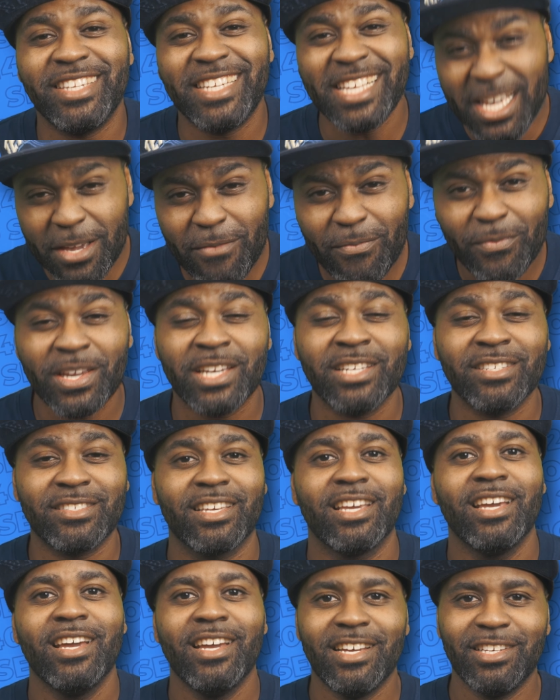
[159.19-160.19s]

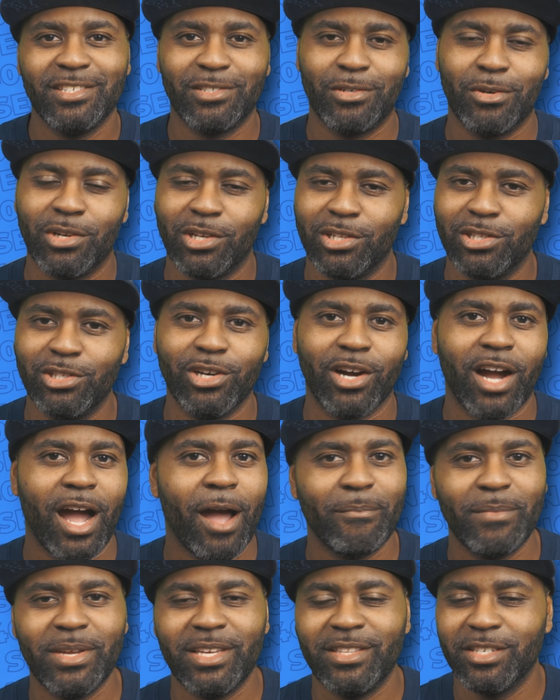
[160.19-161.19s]
defense is going to look.
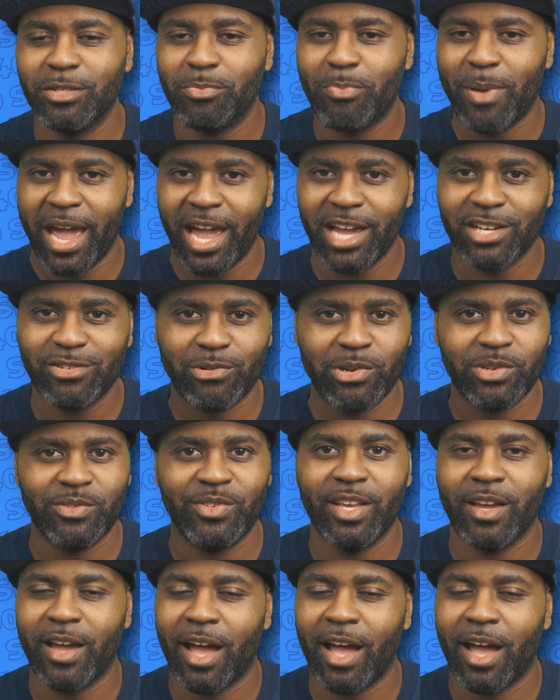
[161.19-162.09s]
I mean, this pass rush,